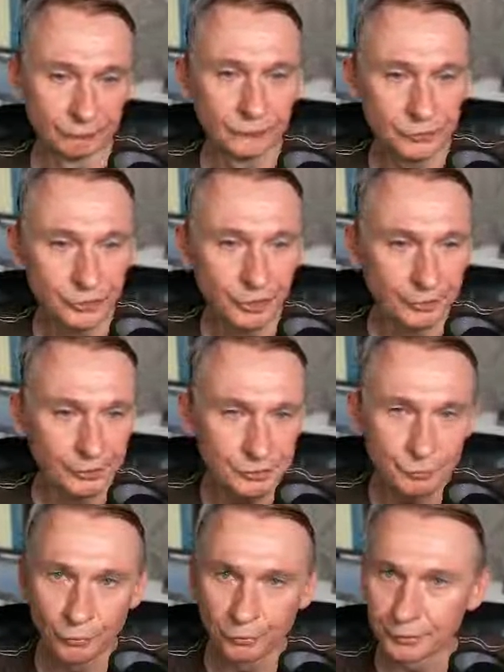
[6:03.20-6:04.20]
Chinese
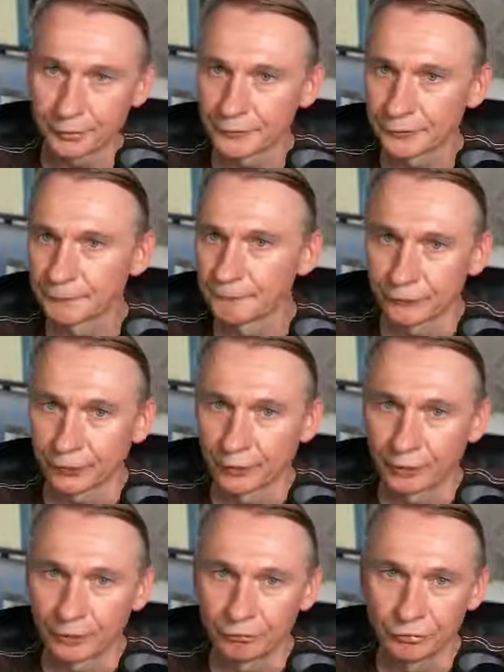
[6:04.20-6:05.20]
market.
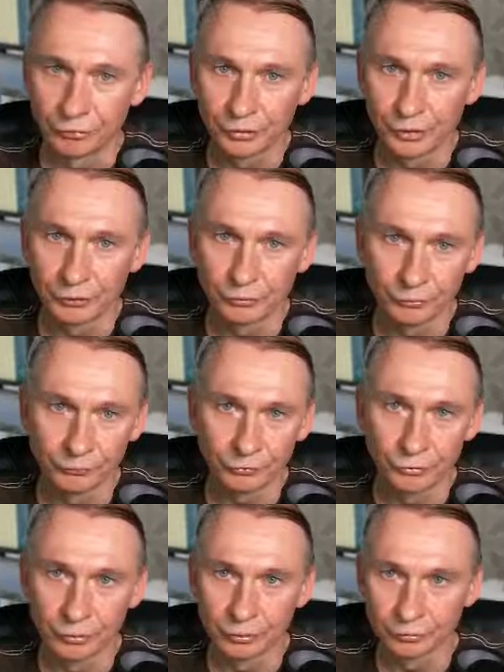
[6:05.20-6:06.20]
If you click on the
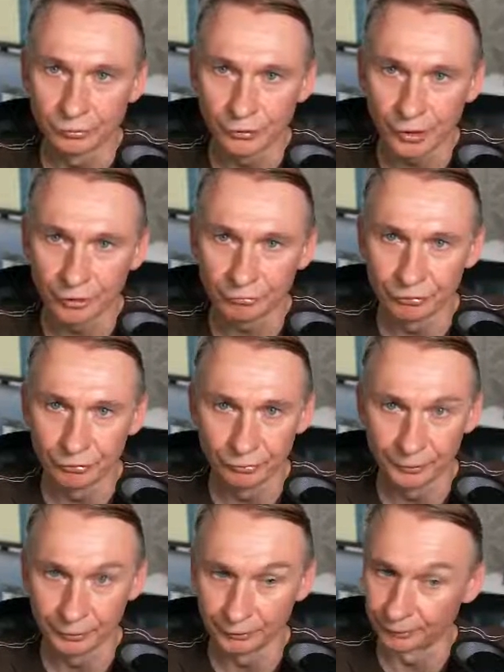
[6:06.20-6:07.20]
Google Drive, you
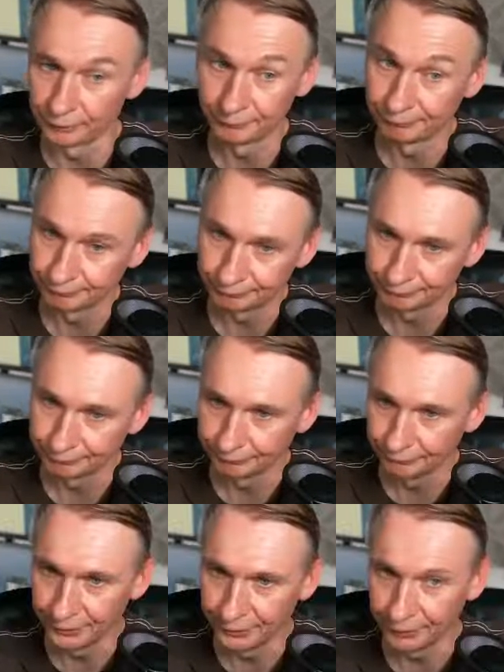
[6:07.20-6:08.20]
will
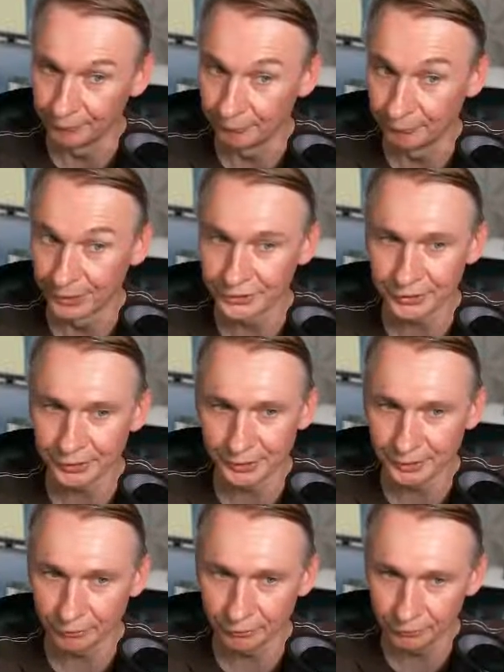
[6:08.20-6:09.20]
be
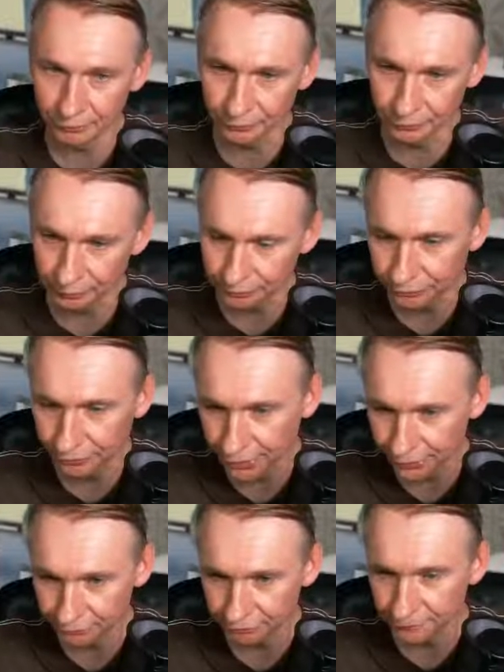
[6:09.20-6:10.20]
magically on a Google
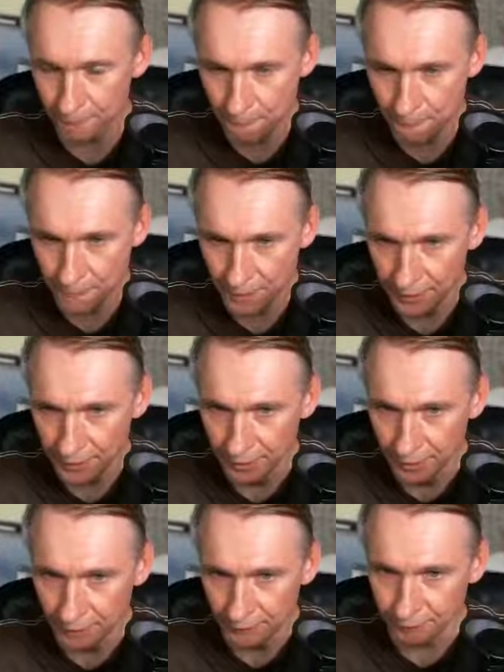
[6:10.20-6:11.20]
Drive.
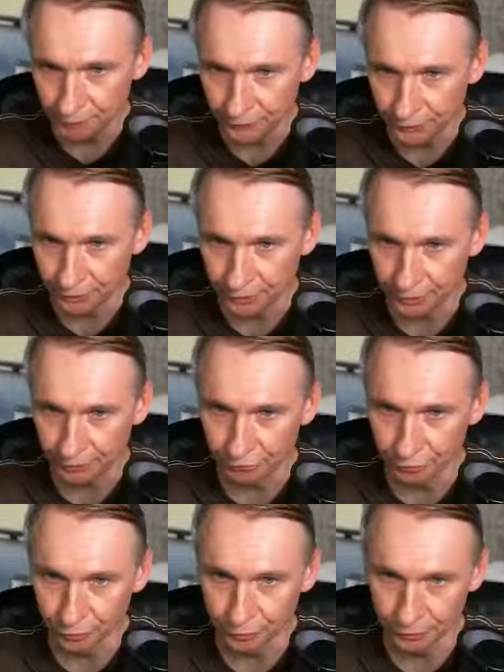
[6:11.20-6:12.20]
And I've
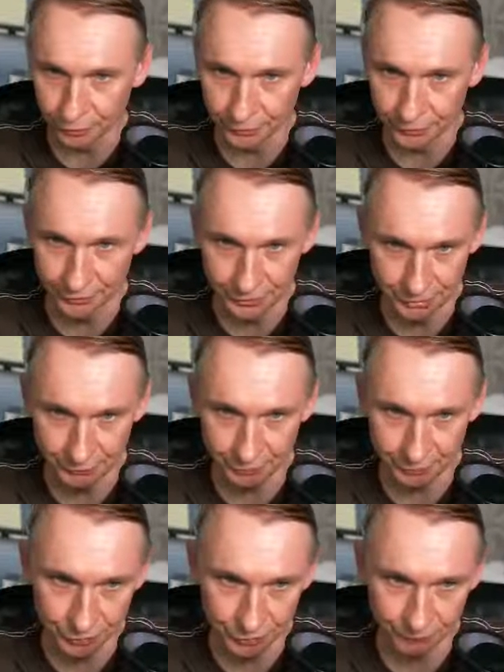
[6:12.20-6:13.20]
downloaded this
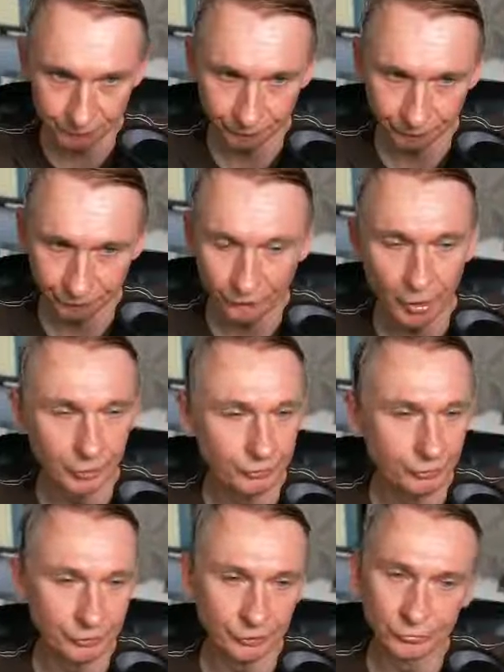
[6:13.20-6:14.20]
image. I
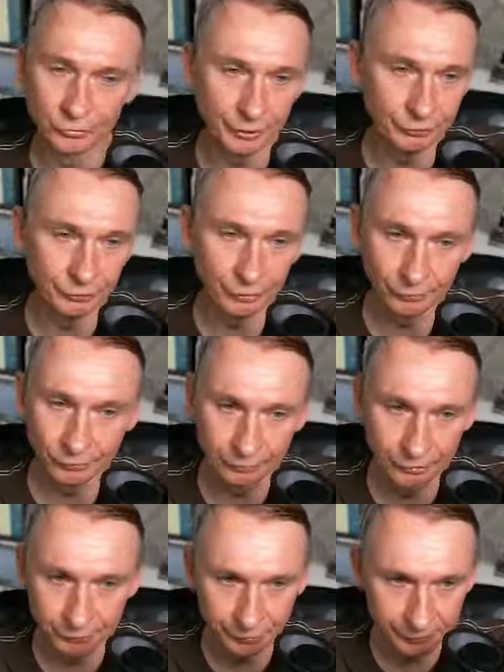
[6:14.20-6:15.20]
think that you can download
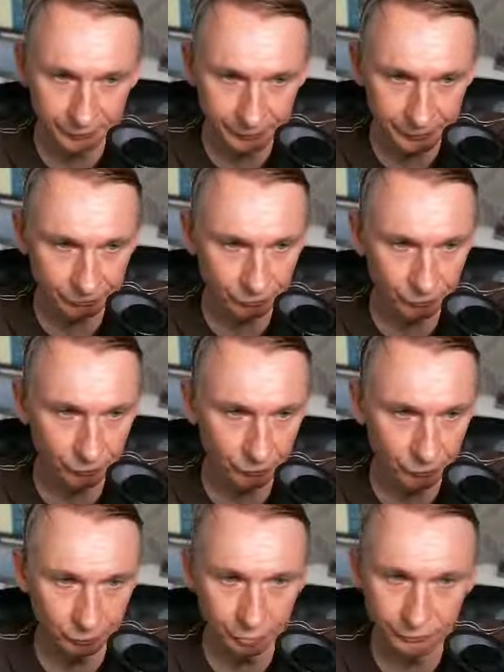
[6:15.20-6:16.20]
immediately from
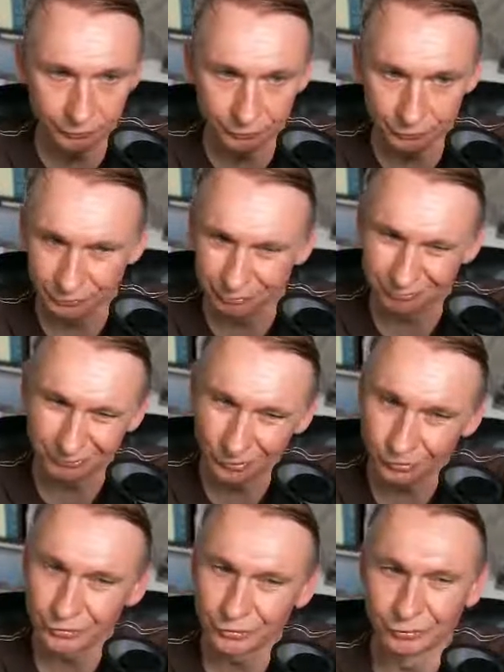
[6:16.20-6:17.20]
Ubuntu,
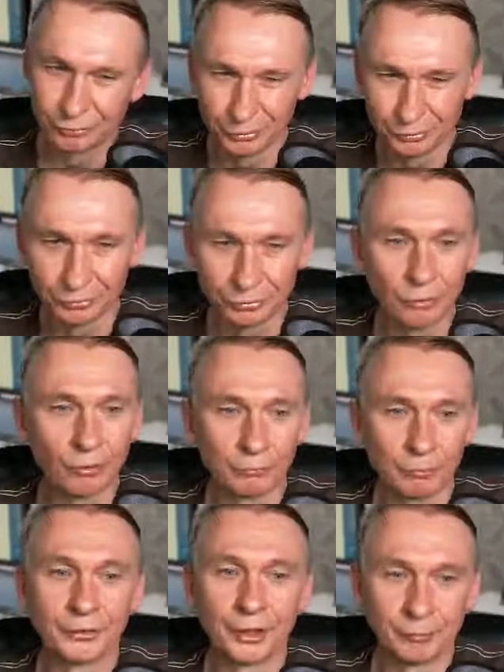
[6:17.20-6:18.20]
also Ubuntu Core,
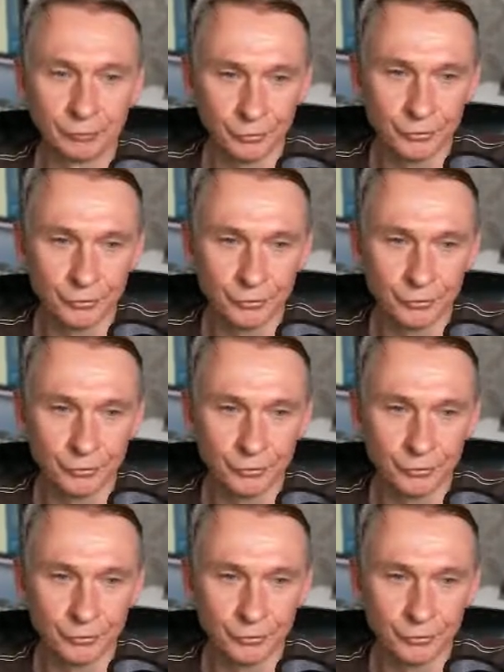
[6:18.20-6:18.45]
but I'm not